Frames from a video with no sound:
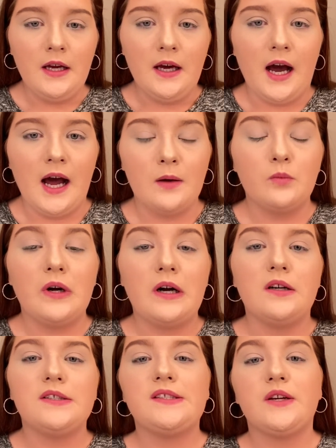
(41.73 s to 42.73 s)

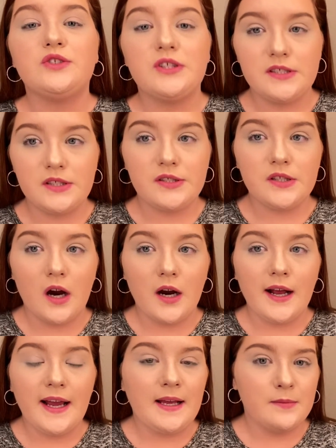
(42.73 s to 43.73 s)
so just to
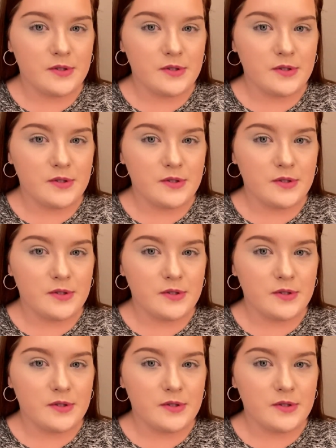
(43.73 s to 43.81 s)
start, I am